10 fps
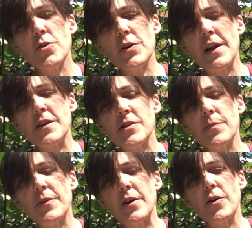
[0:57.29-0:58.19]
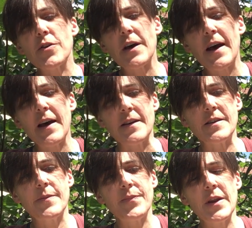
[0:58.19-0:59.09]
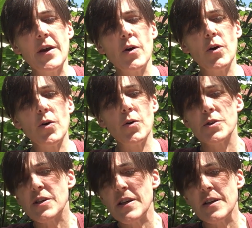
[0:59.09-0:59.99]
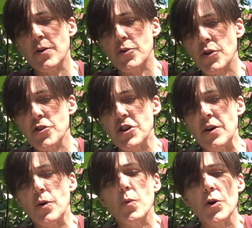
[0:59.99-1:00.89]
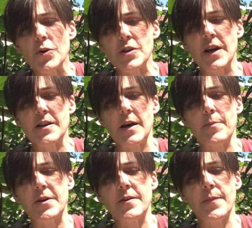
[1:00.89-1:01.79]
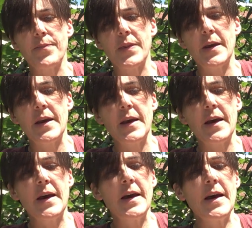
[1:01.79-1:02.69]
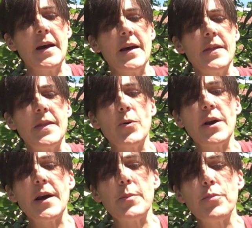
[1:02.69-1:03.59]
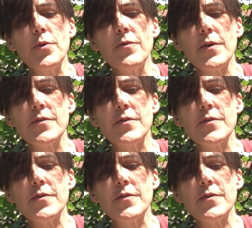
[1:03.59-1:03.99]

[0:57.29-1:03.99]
look like something underhand, or seedy or dodgy or worse had happened. They were like a proof